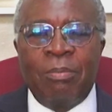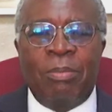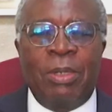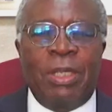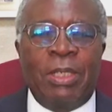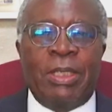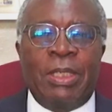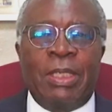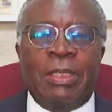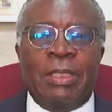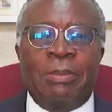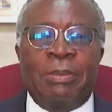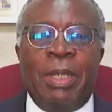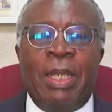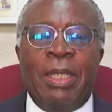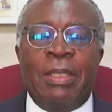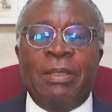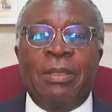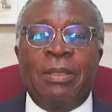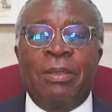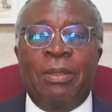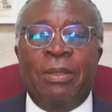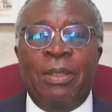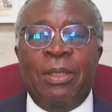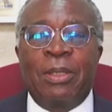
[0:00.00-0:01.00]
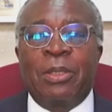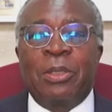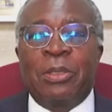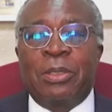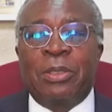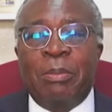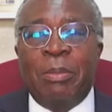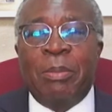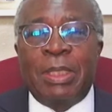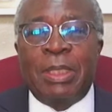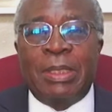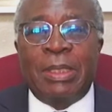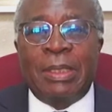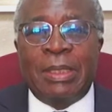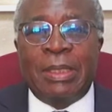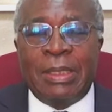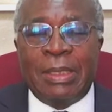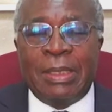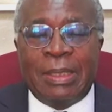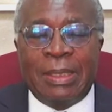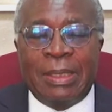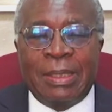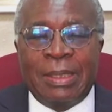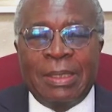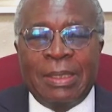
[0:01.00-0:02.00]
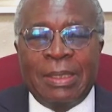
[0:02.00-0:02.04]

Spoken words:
Pleasure is mine. Thank you so much indeed.